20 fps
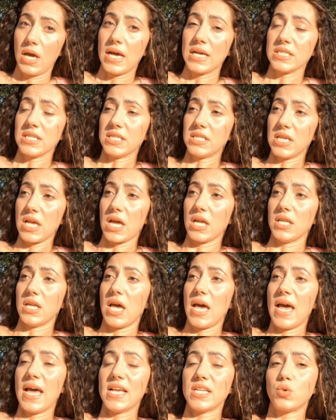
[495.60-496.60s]
As I said,
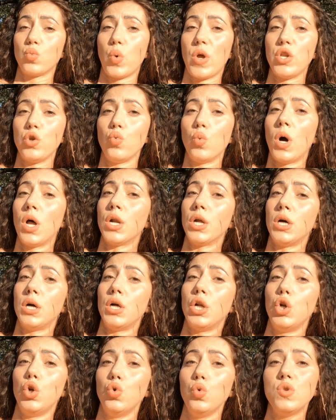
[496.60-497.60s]
as when you want
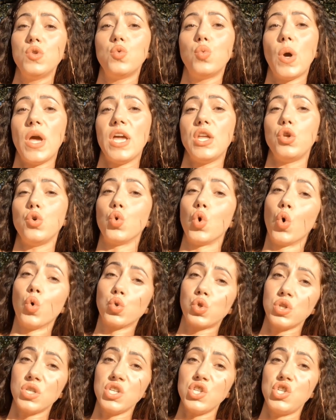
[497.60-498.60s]
to lose weight, you
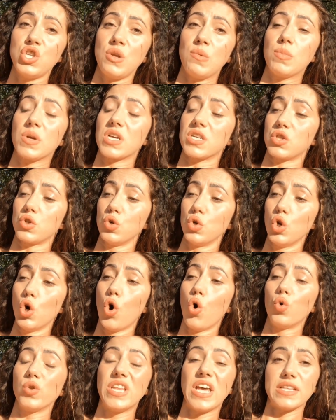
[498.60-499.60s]
go to the gym because you
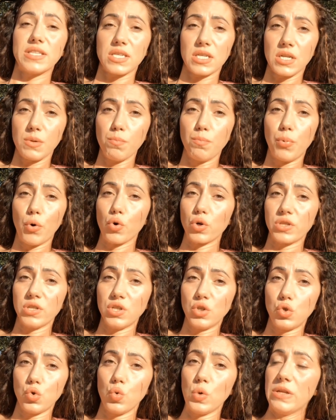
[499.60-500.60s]
know that's an
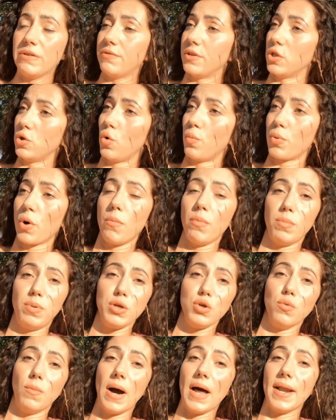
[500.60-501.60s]
important tool, even though
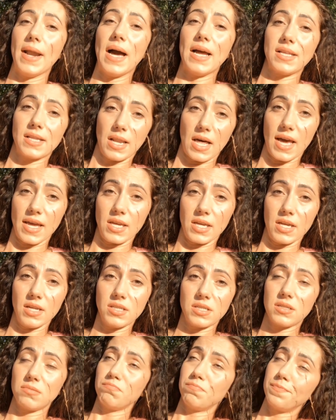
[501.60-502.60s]
probably you might not like
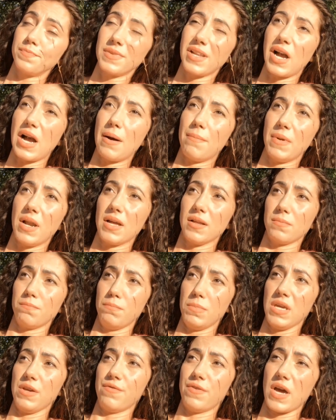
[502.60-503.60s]
it. I'm not a
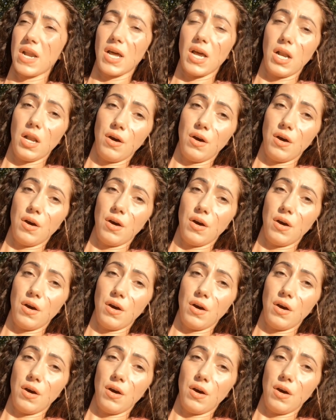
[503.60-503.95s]
big fan.